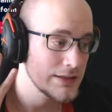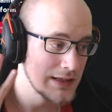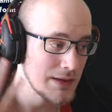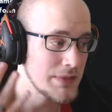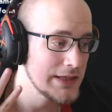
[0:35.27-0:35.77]

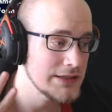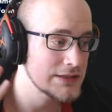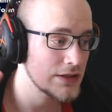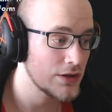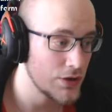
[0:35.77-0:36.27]
That
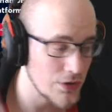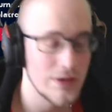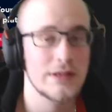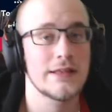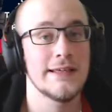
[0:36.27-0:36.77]
means
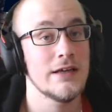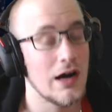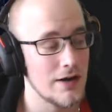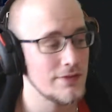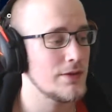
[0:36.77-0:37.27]
currently
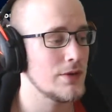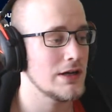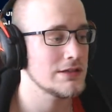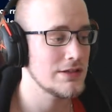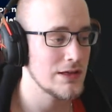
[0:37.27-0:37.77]
on the
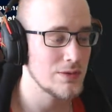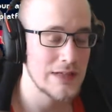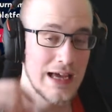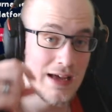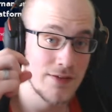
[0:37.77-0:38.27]
roster, they
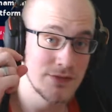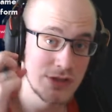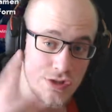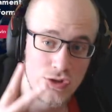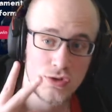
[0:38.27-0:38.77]
only have
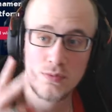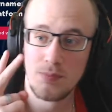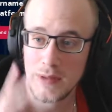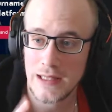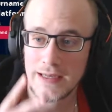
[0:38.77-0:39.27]
two
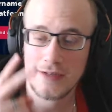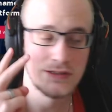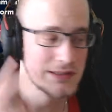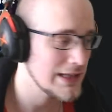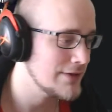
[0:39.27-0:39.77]

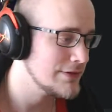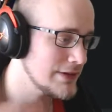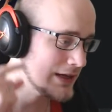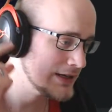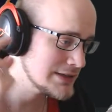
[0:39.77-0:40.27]
players left,
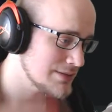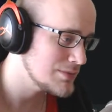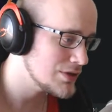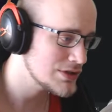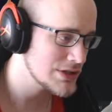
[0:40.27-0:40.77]
and that is
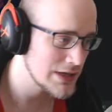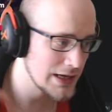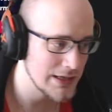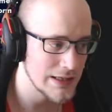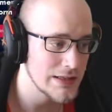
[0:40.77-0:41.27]
Immersion
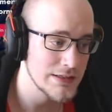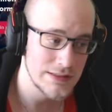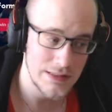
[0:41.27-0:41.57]
and Illias.